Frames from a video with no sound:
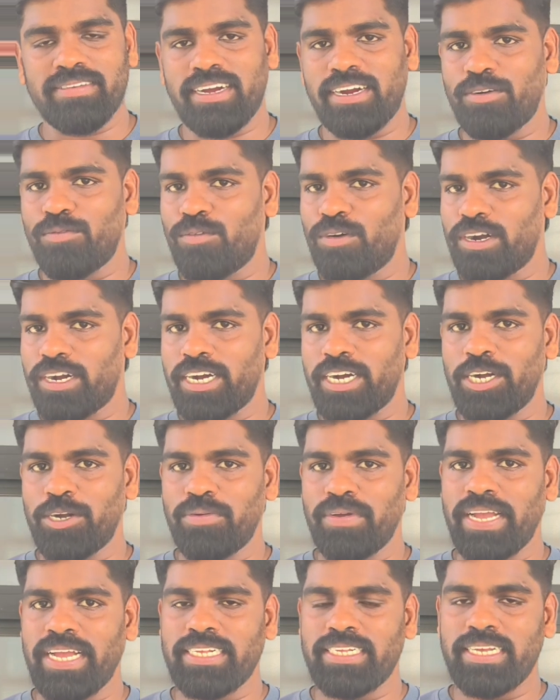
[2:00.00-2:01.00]
is converted
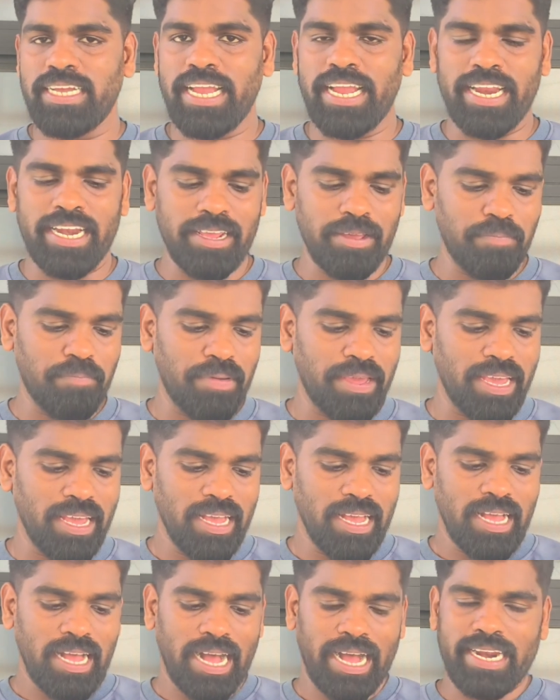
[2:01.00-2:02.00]
into ADP,
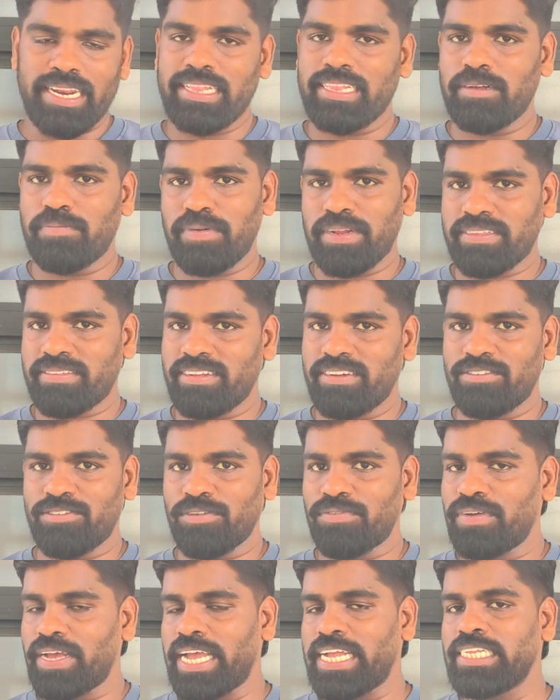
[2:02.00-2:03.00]
and in the presence
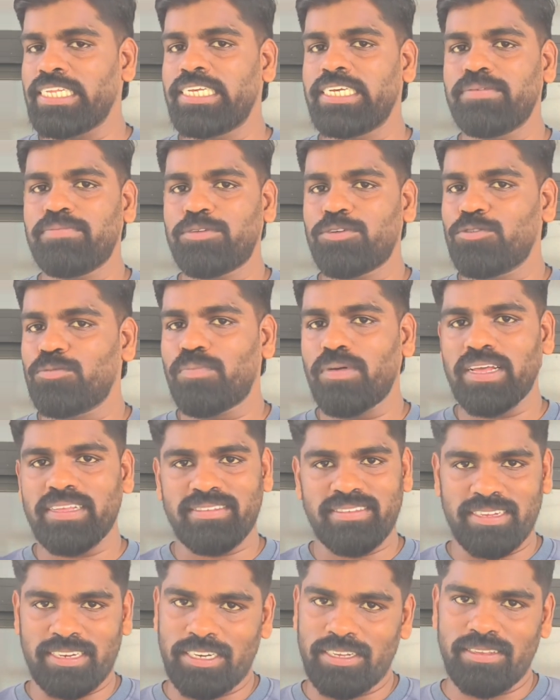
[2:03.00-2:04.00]
of Mg2
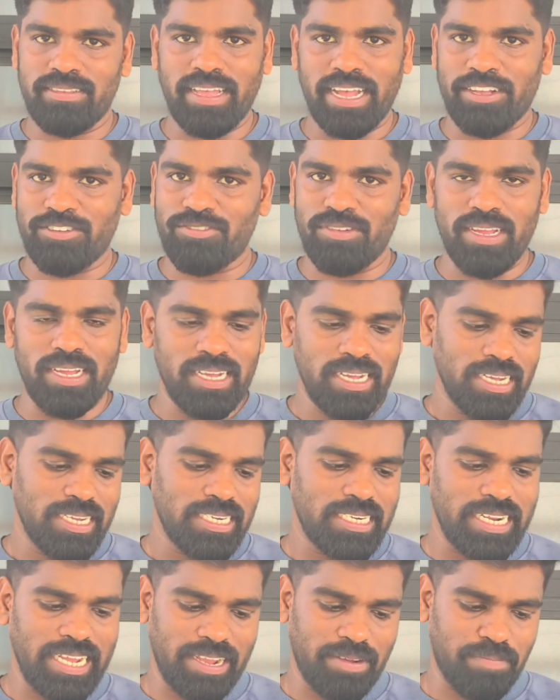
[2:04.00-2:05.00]
plus it is actually
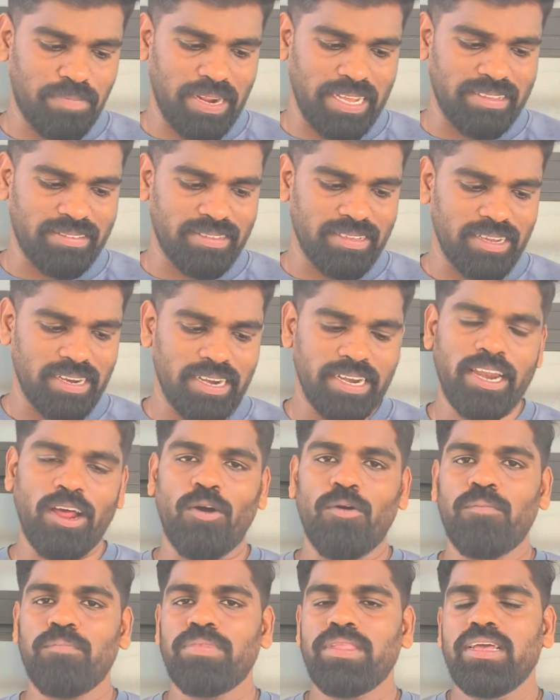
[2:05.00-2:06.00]
take place.
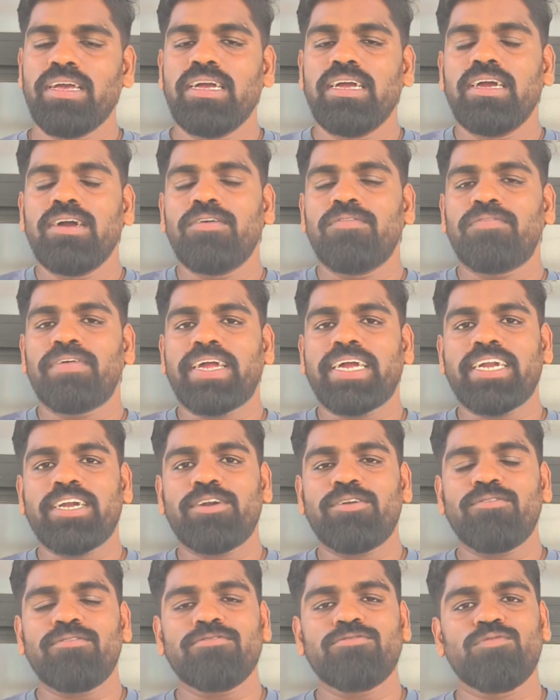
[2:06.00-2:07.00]
Now
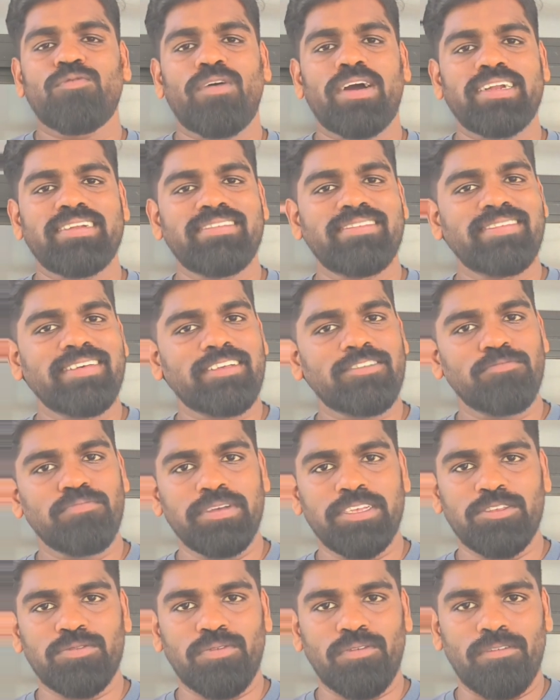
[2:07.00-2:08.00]
fructose
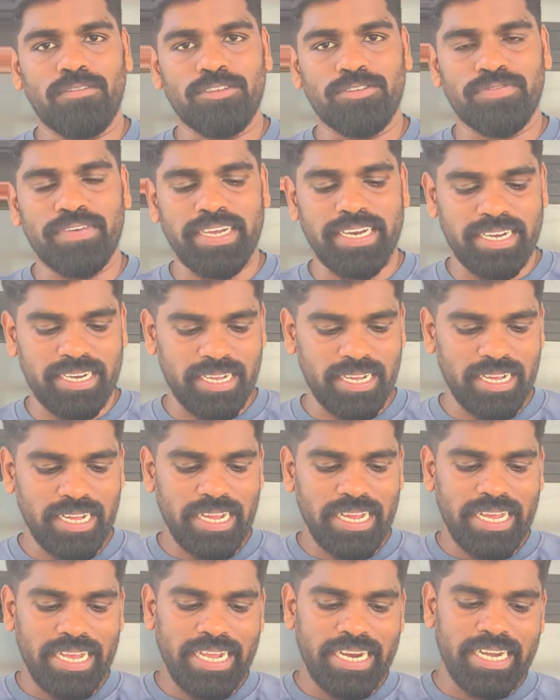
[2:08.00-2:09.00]
1,6-bisphosphate
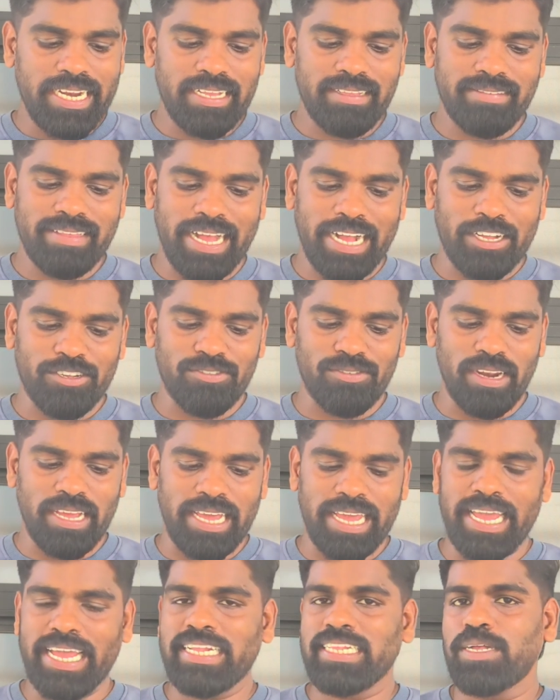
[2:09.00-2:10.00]
it is
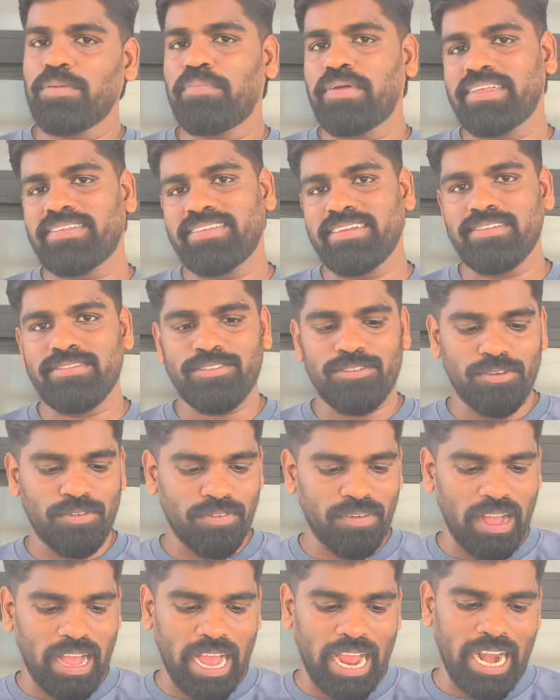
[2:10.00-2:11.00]
actually in the presence
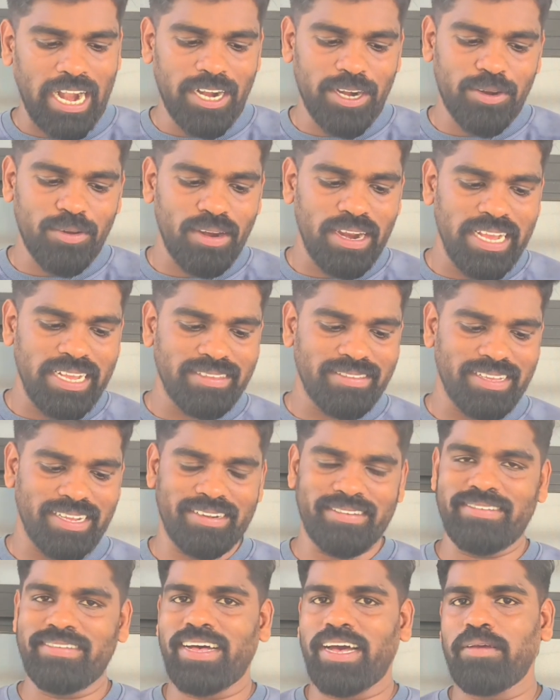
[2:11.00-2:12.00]
of aldolase
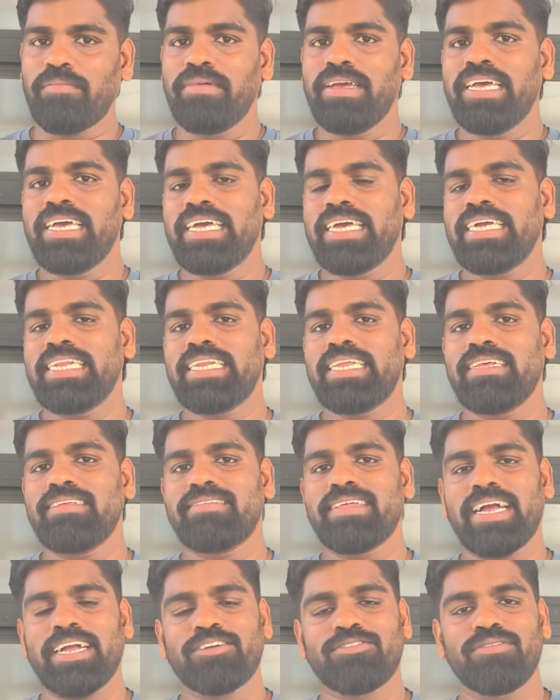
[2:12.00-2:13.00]
enzyme it
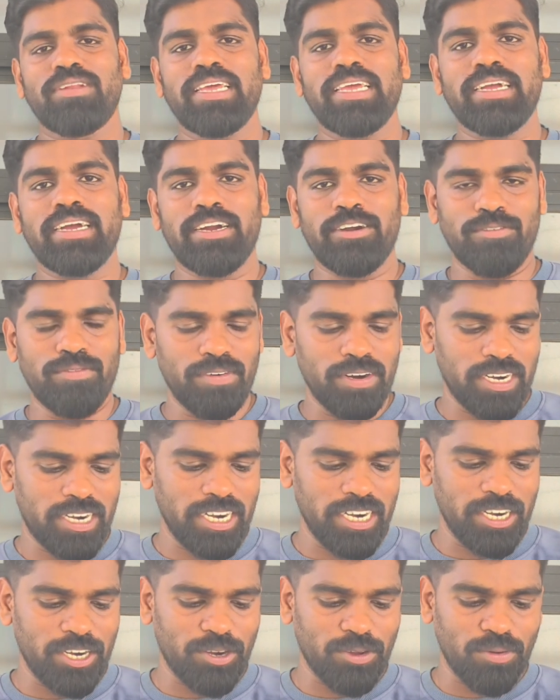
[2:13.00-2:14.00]
is actually
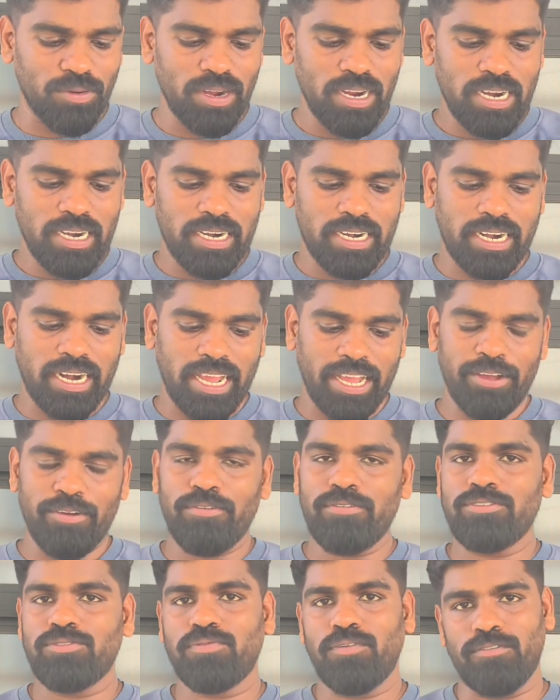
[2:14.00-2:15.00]
converted into
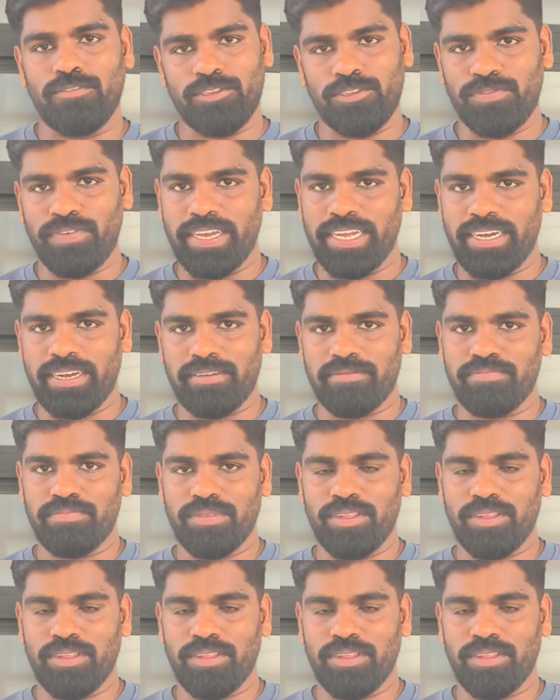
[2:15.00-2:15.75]
triose phosphate.